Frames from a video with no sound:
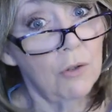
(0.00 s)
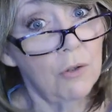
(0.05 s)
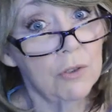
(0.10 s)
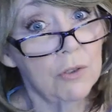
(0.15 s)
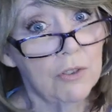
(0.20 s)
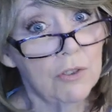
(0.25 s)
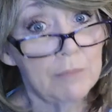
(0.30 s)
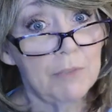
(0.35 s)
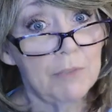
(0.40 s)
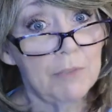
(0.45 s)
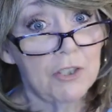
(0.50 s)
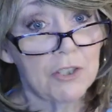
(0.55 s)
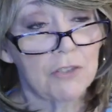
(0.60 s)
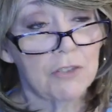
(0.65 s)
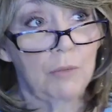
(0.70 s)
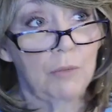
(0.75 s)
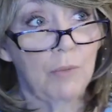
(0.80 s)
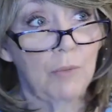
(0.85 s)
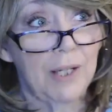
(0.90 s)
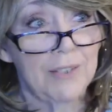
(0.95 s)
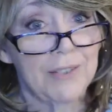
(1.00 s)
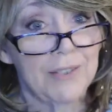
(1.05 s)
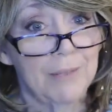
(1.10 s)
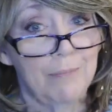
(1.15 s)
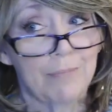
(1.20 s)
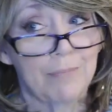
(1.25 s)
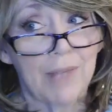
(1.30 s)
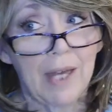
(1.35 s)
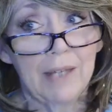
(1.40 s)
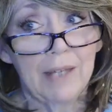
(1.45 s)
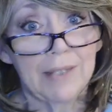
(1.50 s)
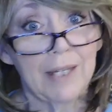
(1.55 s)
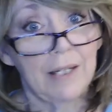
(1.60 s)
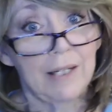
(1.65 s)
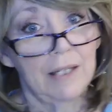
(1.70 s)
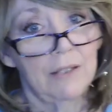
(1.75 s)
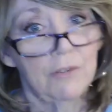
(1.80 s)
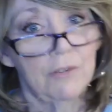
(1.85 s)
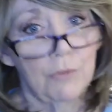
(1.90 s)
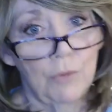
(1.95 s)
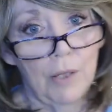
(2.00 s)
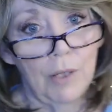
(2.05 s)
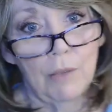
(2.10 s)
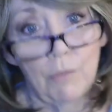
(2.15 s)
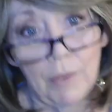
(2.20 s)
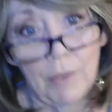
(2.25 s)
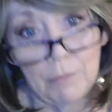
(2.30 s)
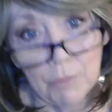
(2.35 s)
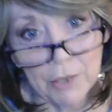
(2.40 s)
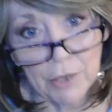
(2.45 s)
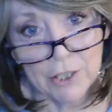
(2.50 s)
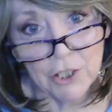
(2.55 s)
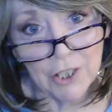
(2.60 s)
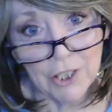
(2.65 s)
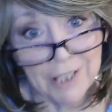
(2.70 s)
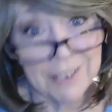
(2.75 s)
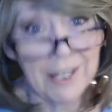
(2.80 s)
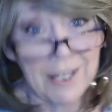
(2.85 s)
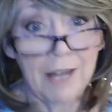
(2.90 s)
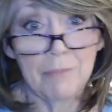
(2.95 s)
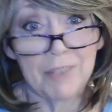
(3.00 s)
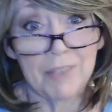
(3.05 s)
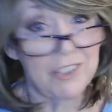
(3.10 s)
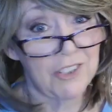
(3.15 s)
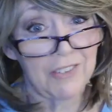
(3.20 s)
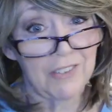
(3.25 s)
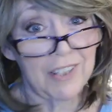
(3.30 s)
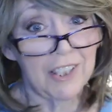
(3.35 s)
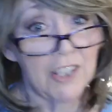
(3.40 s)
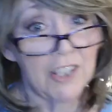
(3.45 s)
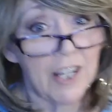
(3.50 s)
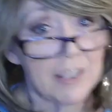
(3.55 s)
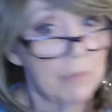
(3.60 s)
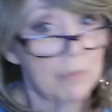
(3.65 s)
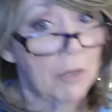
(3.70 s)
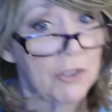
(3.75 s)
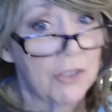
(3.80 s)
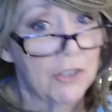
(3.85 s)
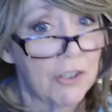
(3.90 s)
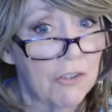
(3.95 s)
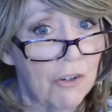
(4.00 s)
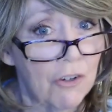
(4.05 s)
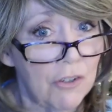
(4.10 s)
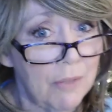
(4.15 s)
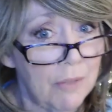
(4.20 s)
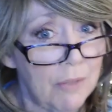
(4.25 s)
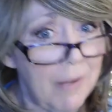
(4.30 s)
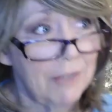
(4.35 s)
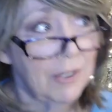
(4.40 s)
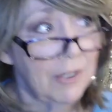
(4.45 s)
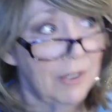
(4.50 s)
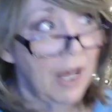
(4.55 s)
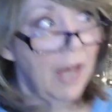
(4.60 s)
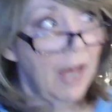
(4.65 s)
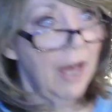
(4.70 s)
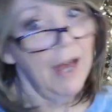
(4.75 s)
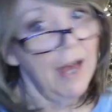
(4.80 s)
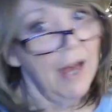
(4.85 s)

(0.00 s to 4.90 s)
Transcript: my old Christmas tree was that I threw out one branch at a time because you're really not supposed to throw them out.